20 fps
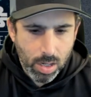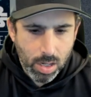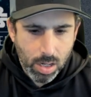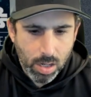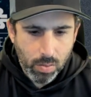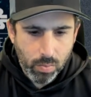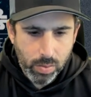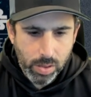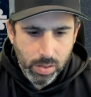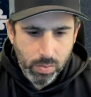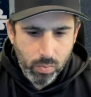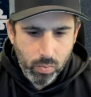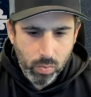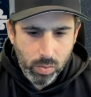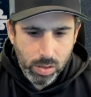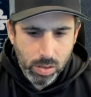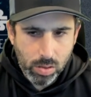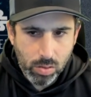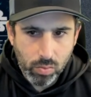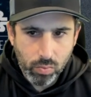We
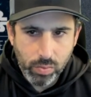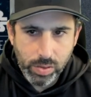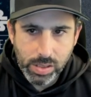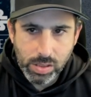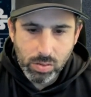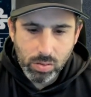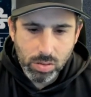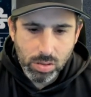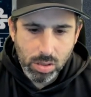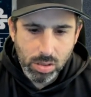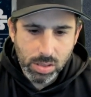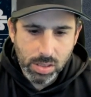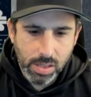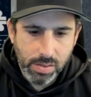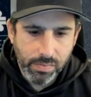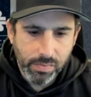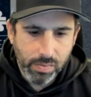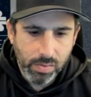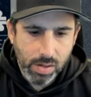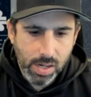will resource our Sudden
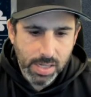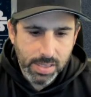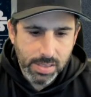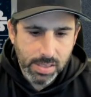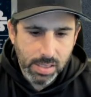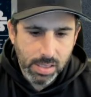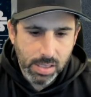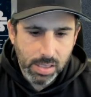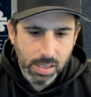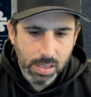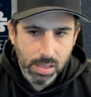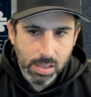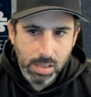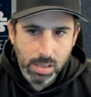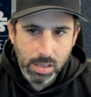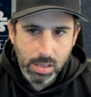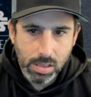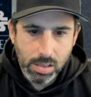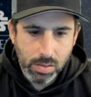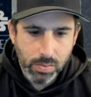Ferocity
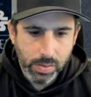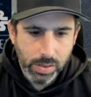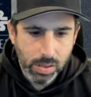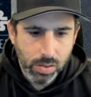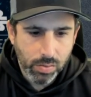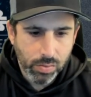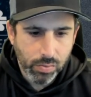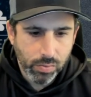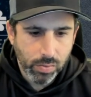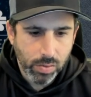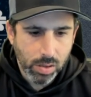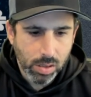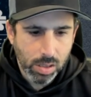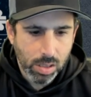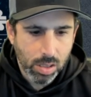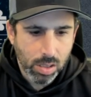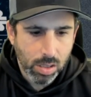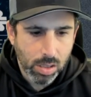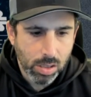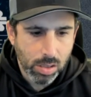as we go through our
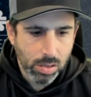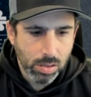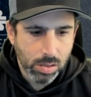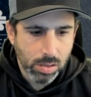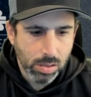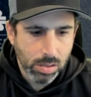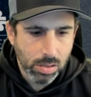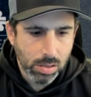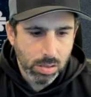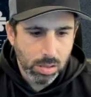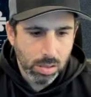cards.